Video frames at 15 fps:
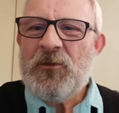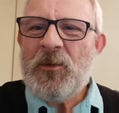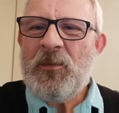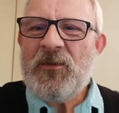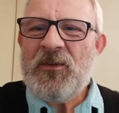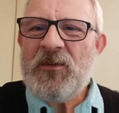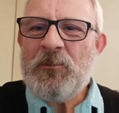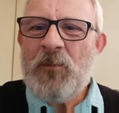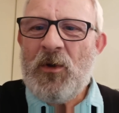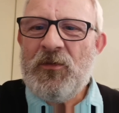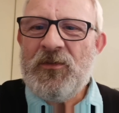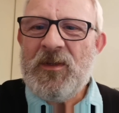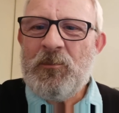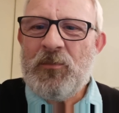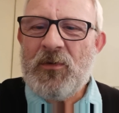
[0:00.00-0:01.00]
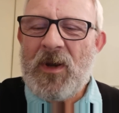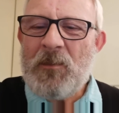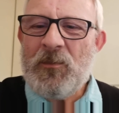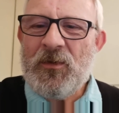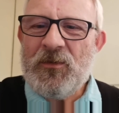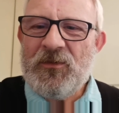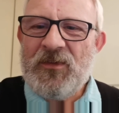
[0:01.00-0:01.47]
Trouble is, it's mostly
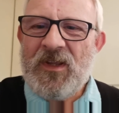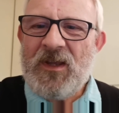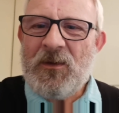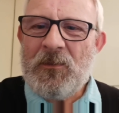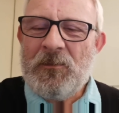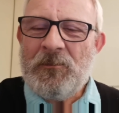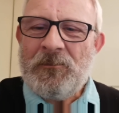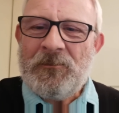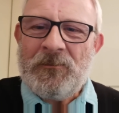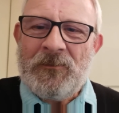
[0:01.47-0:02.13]
brambles now.